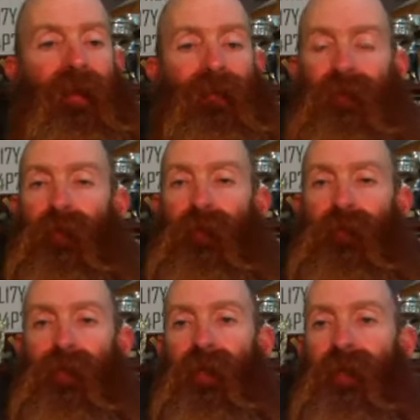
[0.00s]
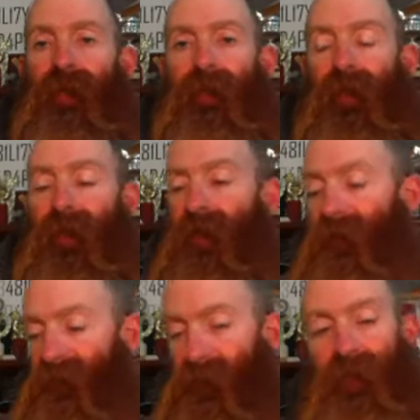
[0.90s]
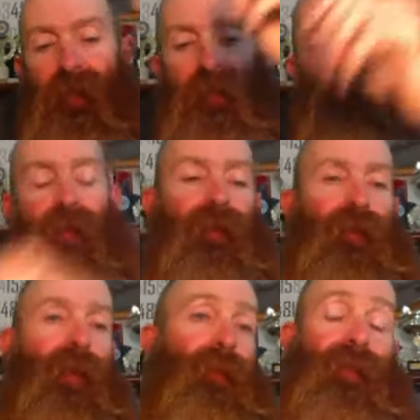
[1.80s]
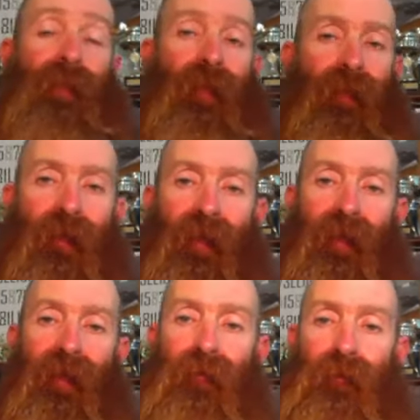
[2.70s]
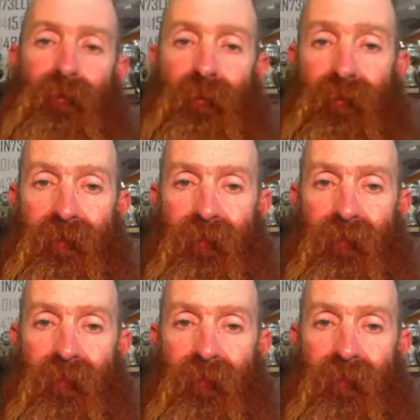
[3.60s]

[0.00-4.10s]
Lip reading: It's not suiting her. She didn't like the job. I said, that's okay, that's your choice.